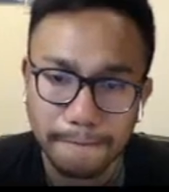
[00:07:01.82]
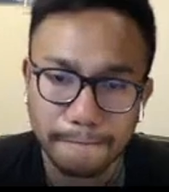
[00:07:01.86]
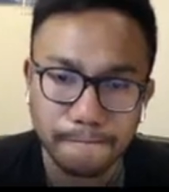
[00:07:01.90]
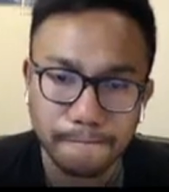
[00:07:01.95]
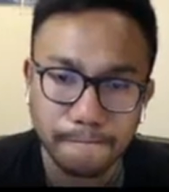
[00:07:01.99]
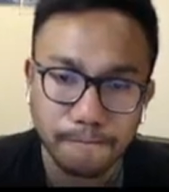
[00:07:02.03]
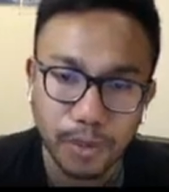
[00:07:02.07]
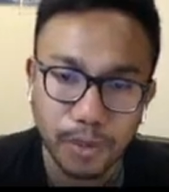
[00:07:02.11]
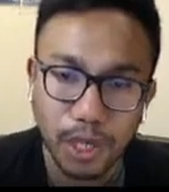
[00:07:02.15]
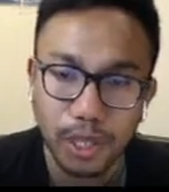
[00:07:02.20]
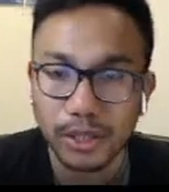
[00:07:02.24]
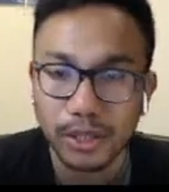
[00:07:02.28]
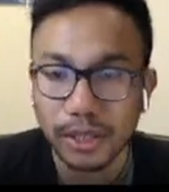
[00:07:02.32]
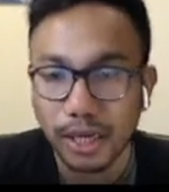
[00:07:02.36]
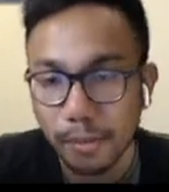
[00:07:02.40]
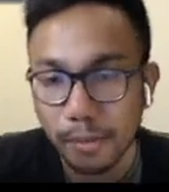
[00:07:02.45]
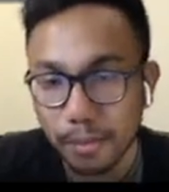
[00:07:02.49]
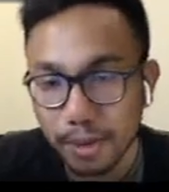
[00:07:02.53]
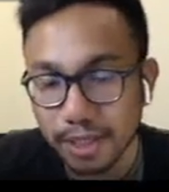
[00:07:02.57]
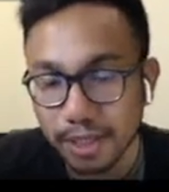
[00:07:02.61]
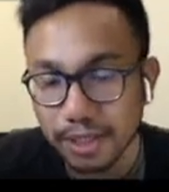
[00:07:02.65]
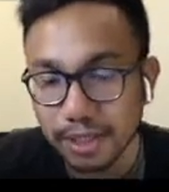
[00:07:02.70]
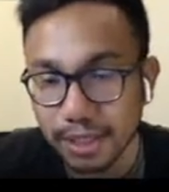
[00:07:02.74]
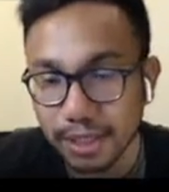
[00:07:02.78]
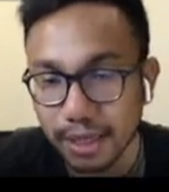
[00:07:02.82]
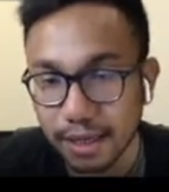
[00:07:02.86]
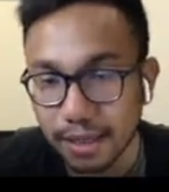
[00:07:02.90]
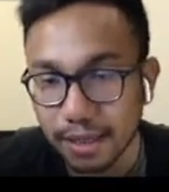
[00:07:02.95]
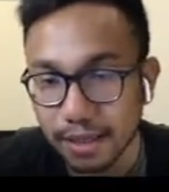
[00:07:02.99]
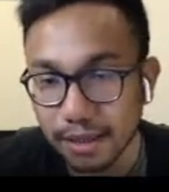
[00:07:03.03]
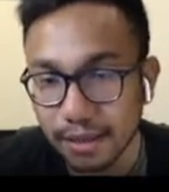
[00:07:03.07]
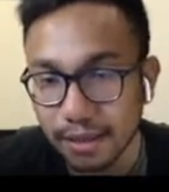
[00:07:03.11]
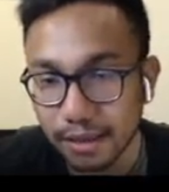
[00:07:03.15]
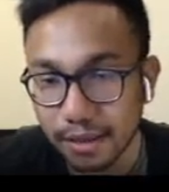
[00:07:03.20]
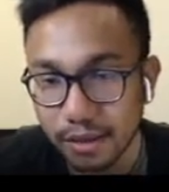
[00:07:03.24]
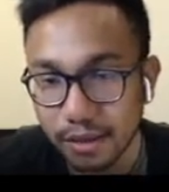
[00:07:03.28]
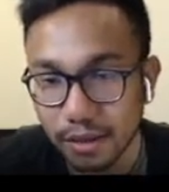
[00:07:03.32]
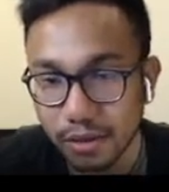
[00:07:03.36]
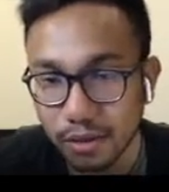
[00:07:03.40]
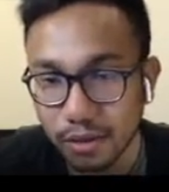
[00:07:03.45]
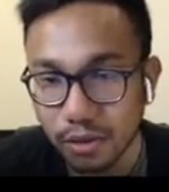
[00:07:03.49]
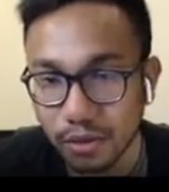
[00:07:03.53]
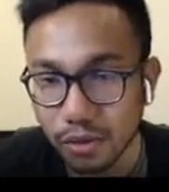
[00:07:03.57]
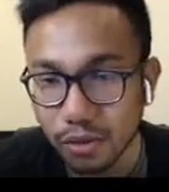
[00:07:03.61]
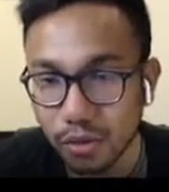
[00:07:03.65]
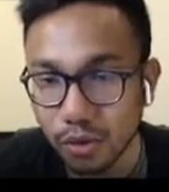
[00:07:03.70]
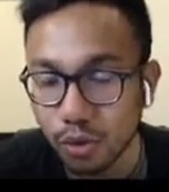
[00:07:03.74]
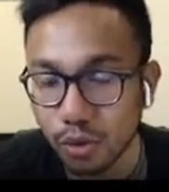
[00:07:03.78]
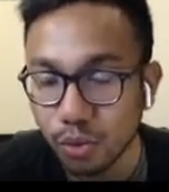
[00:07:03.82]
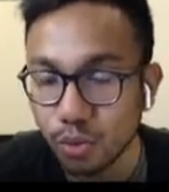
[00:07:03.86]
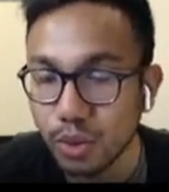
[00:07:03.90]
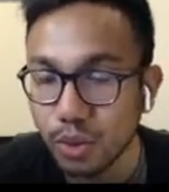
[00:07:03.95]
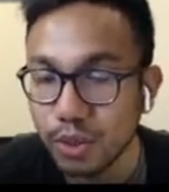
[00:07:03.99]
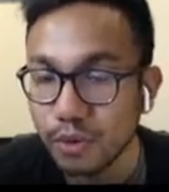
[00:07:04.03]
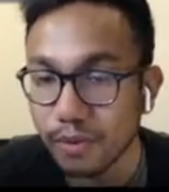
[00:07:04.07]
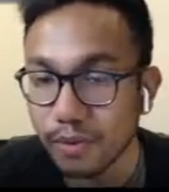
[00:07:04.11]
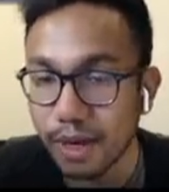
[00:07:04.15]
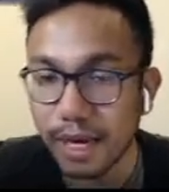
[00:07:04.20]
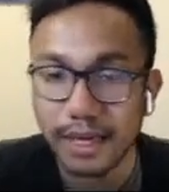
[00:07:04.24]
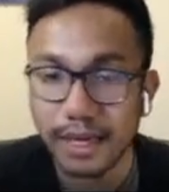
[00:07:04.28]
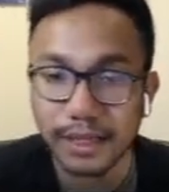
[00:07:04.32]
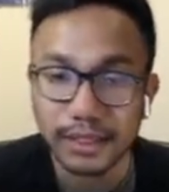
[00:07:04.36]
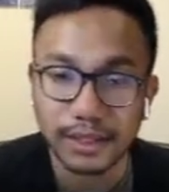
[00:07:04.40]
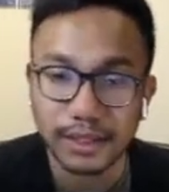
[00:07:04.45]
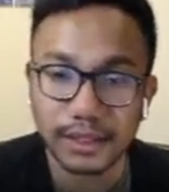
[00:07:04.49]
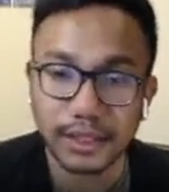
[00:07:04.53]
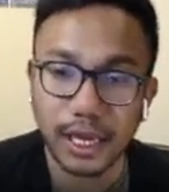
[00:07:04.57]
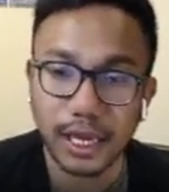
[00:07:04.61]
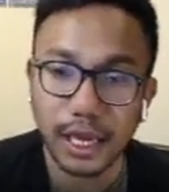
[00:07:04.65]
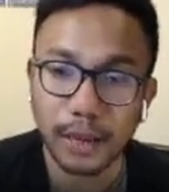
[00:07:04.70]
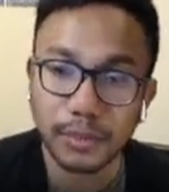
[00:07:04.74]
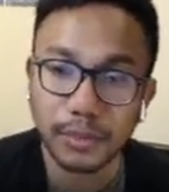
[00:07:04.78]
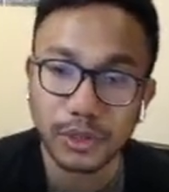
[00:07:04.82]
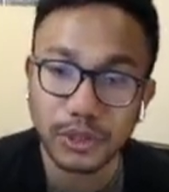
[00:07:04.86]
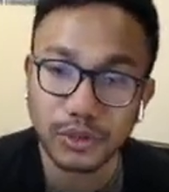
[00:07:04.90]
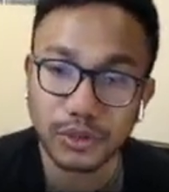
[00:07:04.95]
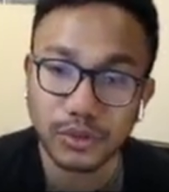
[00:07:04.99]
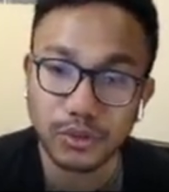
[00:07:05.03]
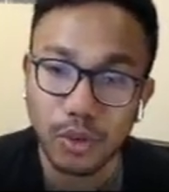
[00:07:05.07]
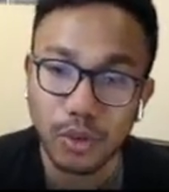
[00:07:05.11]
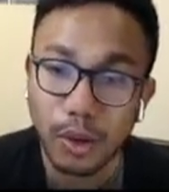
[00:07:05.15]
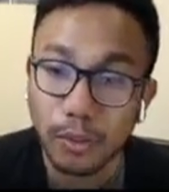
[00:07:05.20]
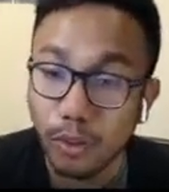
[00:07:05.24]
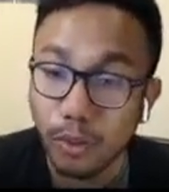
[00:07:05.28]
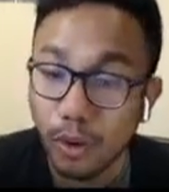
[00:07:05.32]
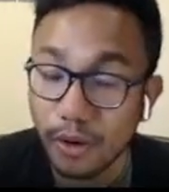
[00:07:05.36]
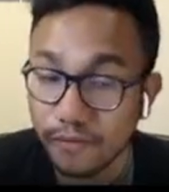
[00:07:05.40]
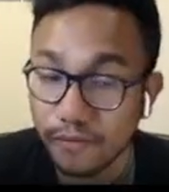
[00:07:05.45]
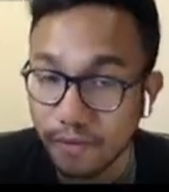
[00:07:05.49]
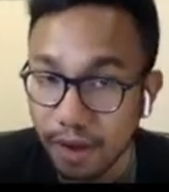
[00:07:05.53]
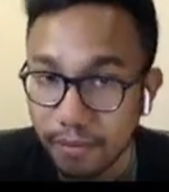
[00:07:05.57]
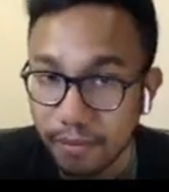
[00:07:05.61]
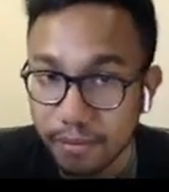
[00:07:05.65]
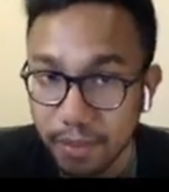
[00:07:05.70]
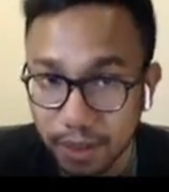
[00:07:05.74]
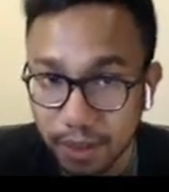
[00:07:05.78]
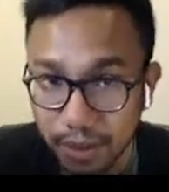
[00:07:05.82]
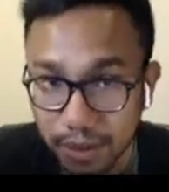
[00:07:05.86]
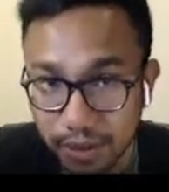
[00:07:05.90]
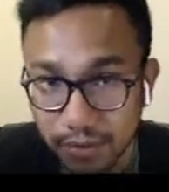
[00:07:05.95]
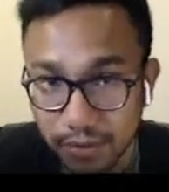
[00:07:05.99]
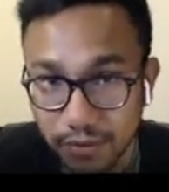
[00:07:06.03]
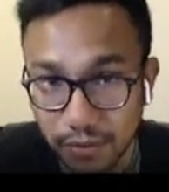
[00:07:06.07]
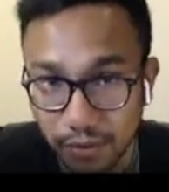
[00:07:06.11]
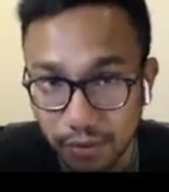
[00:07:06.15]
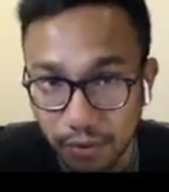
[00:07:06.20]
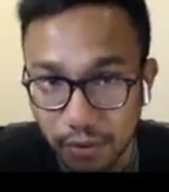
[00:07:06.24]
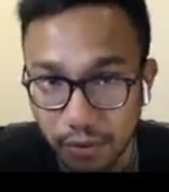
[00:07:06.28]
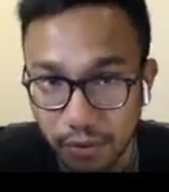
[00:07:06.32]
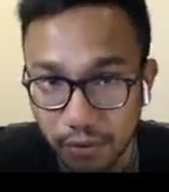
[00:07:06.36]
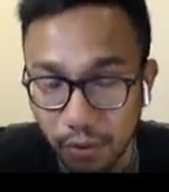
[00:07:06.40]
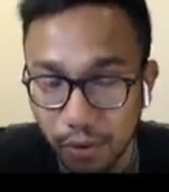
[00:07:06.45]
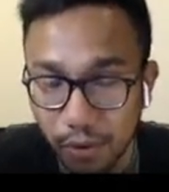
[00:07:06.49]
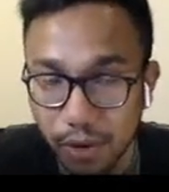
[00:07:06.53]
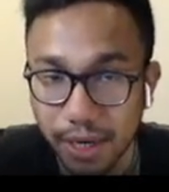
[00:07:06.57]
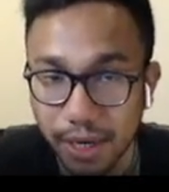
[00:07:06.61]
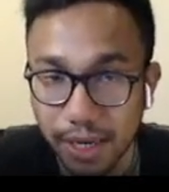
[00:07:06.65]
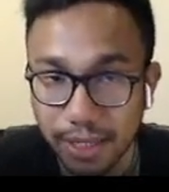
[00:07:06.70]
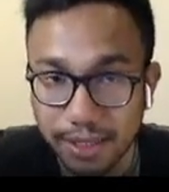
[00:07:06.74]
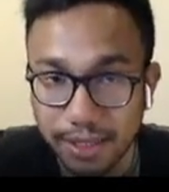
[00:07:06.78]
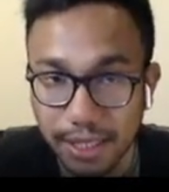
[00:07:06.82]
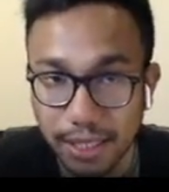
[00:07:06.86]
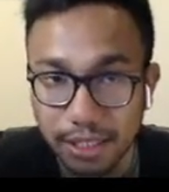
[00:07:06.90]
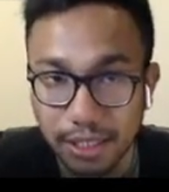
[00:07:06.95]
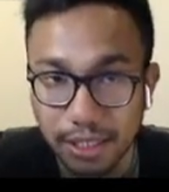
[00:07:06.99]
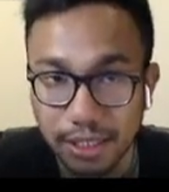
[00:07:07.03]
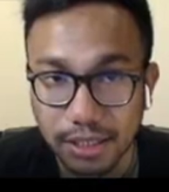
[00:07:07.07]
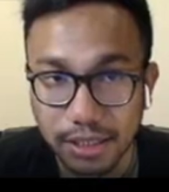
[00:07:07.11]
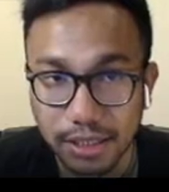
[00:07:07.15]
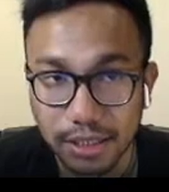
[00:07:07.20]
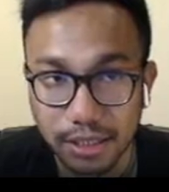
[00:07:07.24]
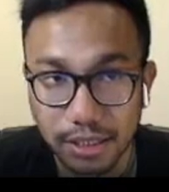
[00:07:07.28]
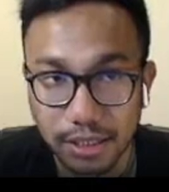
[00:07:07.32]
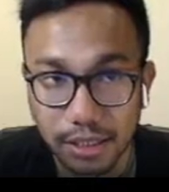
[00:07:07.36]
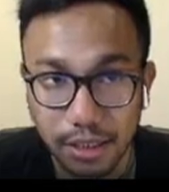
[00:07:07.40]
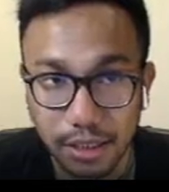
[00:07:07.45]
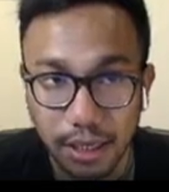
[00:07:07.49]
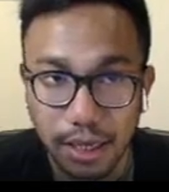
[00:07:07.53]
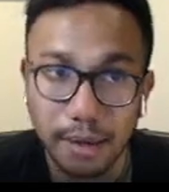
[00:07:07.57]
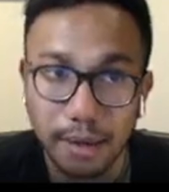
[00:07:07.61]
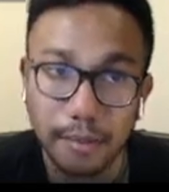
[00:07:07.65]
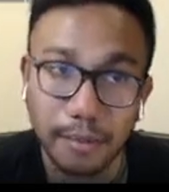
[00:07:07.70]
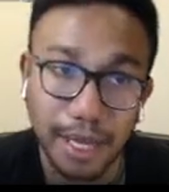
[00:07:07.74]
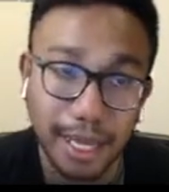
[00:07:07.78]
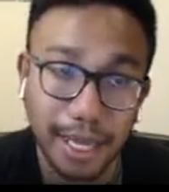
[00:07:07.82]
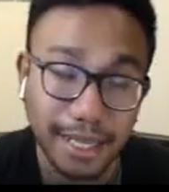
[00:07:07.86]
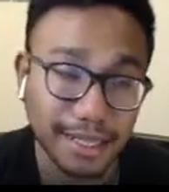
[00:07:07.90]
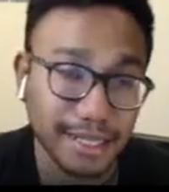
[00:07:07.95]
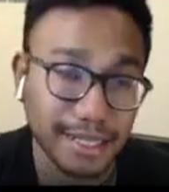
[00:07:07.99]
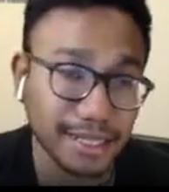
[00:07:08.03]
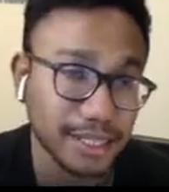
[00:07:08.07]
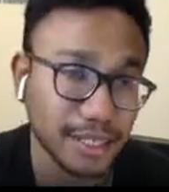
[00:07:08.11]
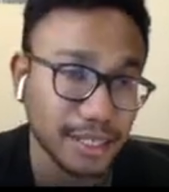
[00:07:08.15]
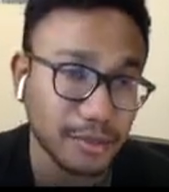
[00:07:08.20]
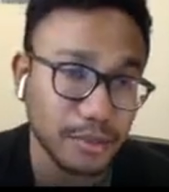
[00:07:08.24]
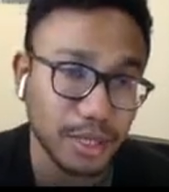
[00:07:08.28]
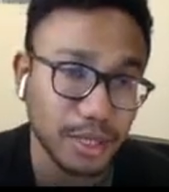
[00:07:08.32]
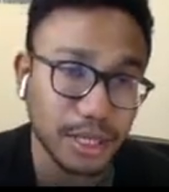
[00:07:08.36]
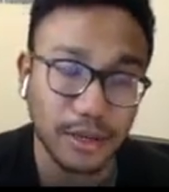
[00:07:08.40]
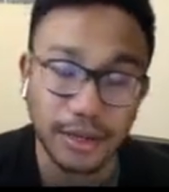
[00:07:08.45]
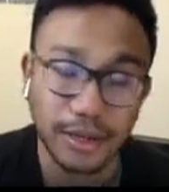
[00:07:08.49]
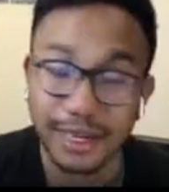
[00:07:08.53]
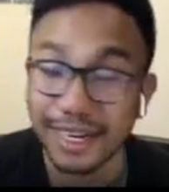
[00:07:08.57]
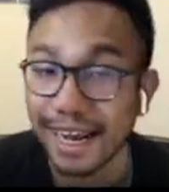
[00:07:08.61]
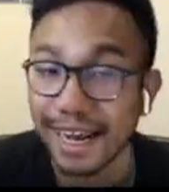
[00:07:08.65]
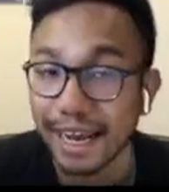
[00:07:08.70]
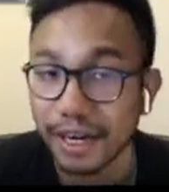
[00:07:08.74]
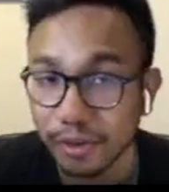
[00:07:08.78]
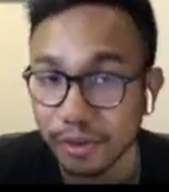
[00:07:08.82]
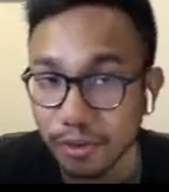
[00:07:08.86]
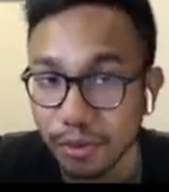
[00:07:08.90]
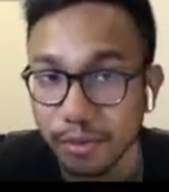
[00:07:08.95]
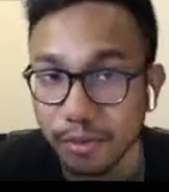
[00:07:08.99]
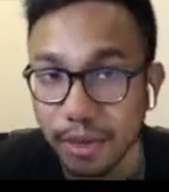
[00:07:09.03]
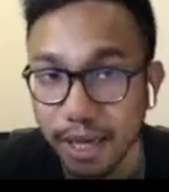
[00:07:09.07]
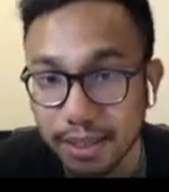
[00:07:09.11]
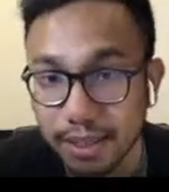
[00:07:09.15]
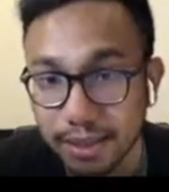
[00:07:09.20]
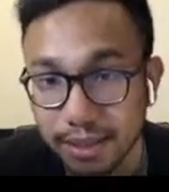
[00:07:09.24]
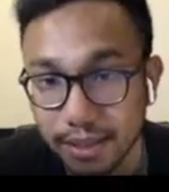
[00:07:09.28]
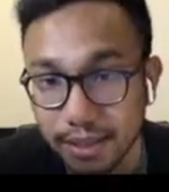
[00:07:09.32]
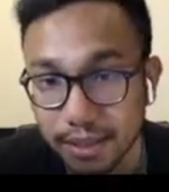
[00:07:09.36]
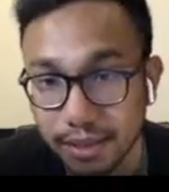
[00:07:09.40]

On the company side, we raise up to 1.5 million for organizations, and this can be on an annual basis.